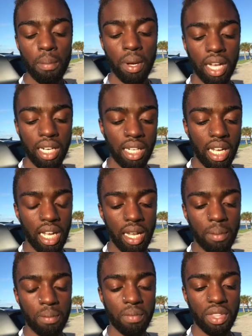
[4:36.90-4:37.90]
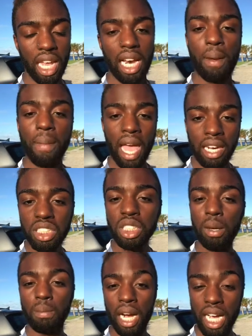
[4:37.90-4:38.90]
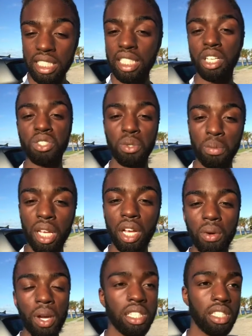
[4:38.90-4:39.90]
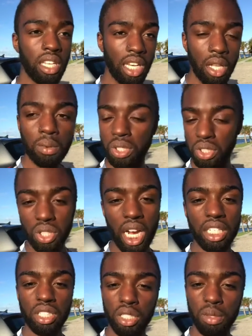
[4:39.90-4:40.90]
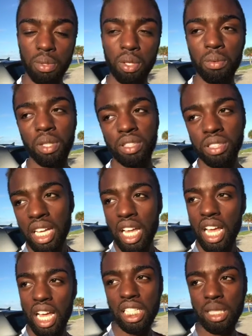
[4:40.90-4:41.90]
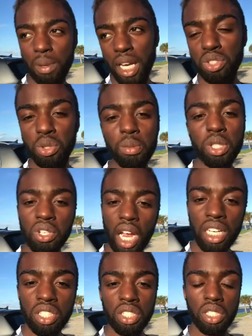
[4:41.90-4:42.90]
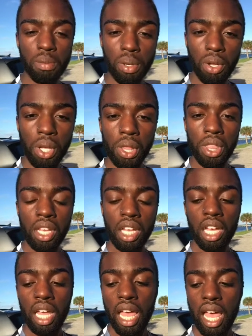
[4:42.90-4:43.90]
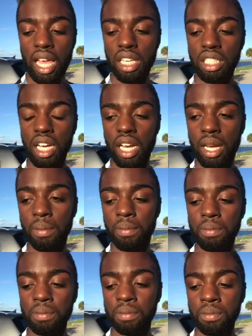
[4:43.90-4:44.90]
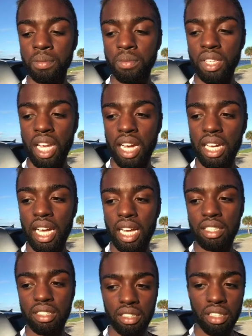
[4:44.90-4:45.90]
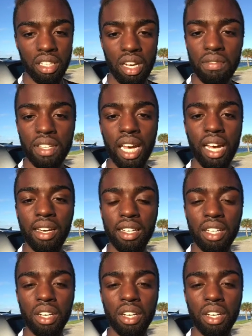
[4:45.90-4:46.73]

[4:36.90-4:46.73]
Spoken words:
but that I'm actually a bisexual male who has an equal attraction to both, well, a spectrum attraction to both. And I love that,